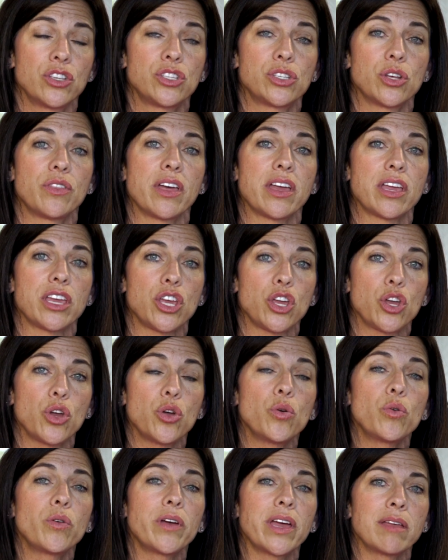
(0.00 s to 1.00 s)
so that
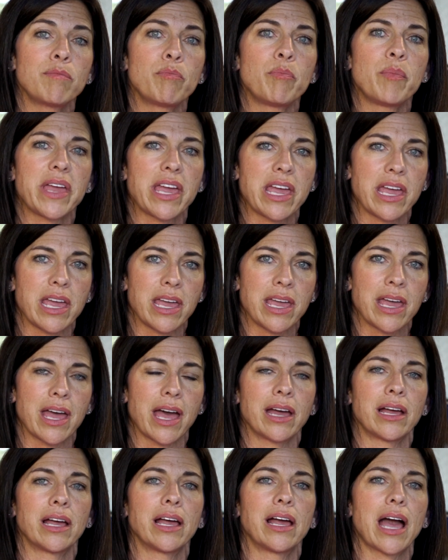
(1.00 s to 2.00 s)
you can be
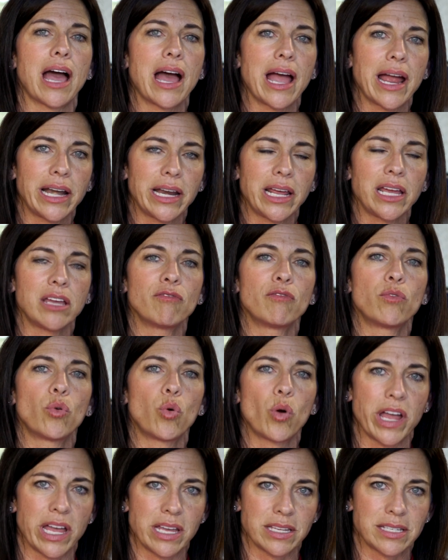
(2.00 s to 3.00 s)
a guiding
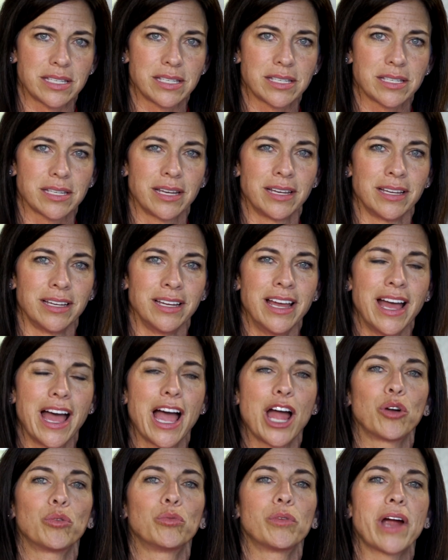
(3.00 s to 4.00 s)
voice,
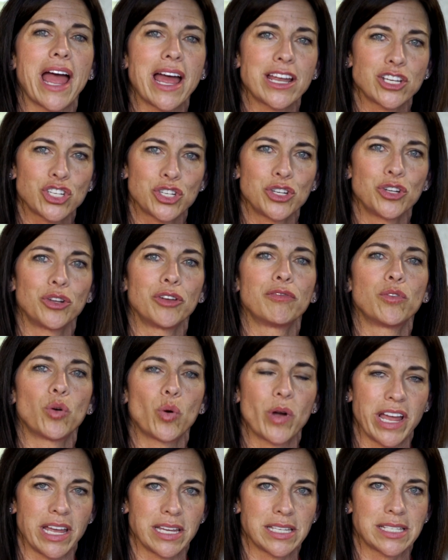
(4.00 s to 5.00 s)
a rational
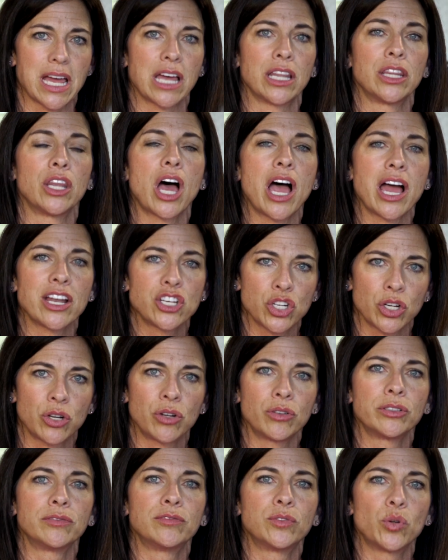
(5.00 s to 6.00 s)
voice, a
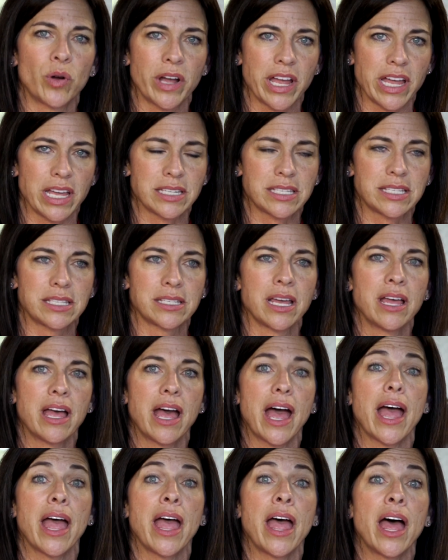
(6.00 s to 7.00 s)
logical voice,
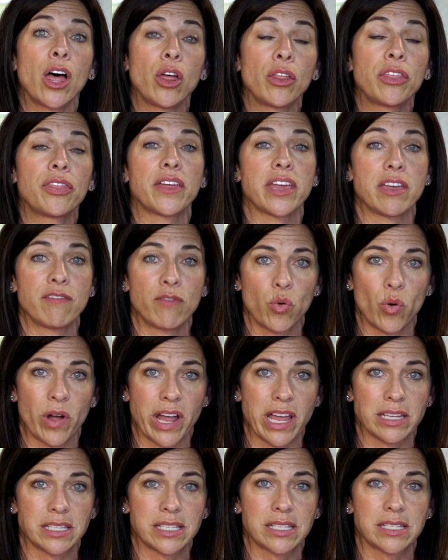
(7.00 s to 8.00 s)
a healthy
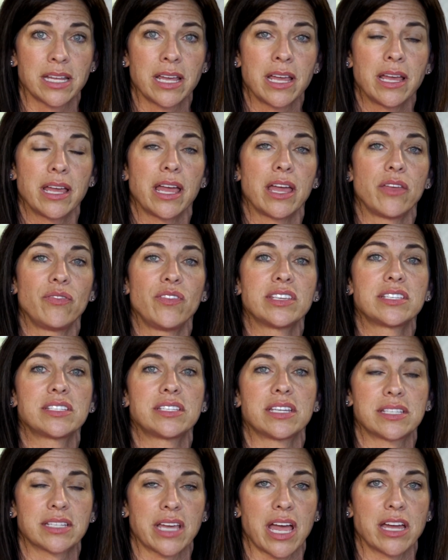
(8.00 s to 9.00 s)
voice in this
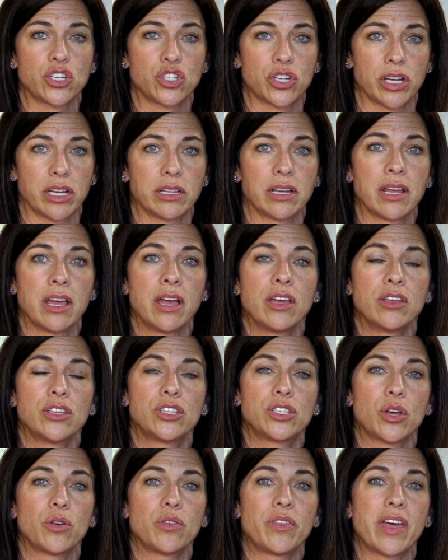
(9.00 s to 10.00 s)
discussion
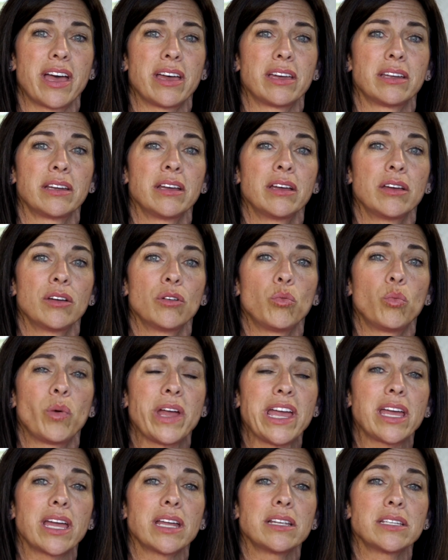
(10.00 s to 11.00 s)
so that
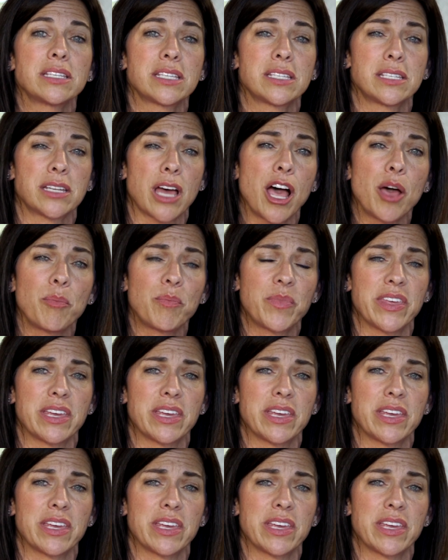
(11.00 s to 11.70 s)
we can stop